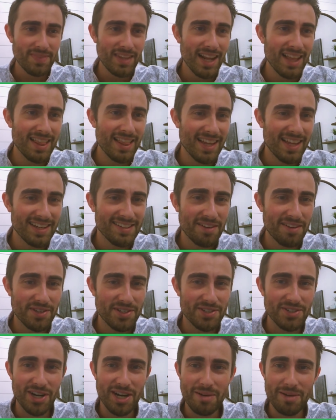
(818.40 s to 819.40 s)
like I said at the
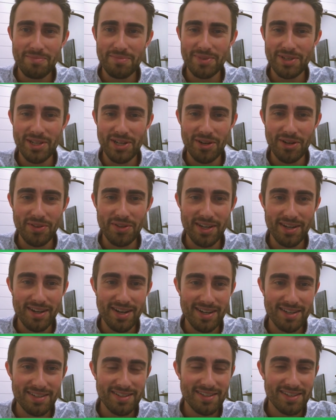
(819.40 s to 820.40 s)
top, you know, the
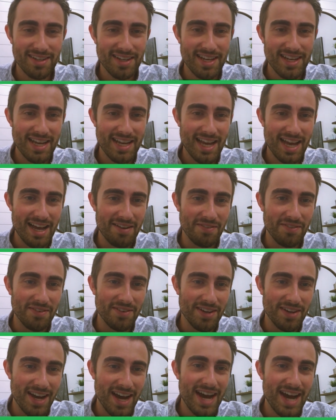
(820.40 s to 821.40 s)
Canucks have
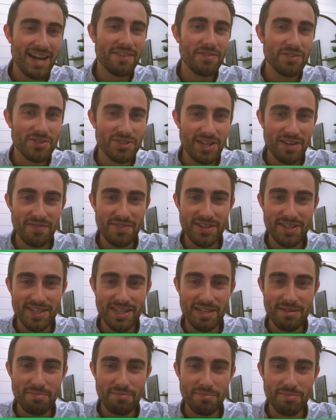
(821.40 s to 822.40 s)
9 of their
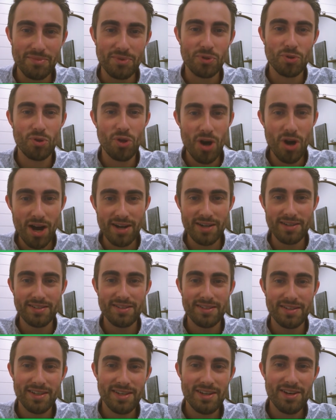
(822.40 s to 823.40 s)
17
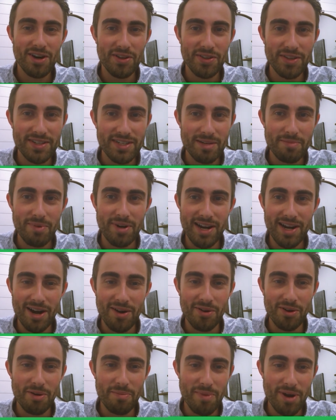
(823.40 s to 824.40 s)
locks on the team right
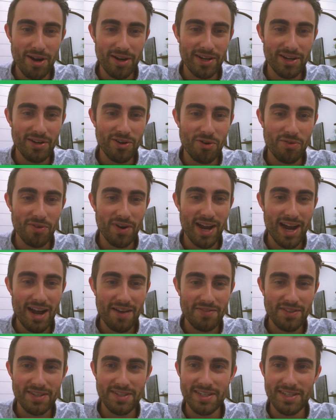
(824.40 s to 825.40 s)
now are American, over
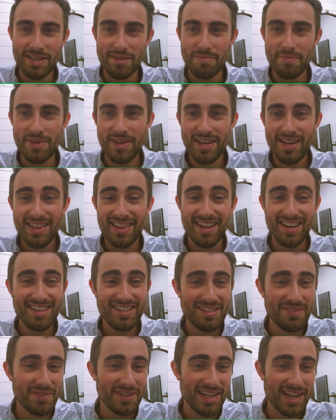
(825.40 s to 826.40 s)
half the team. That
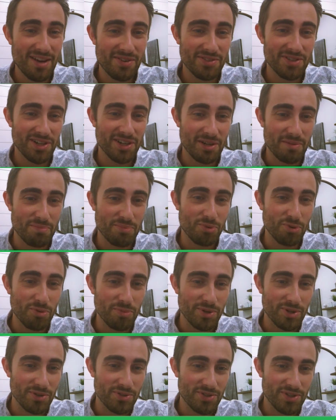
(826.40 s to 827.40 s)
doesn't even count Tucker
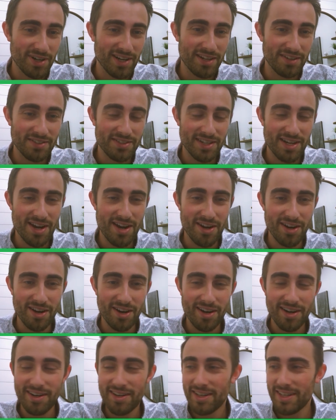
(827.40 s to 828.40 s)
Poolman, who's on
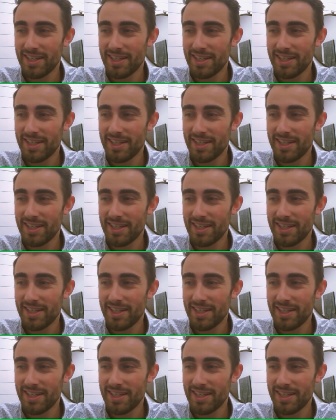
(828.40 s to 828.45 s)
LTIR,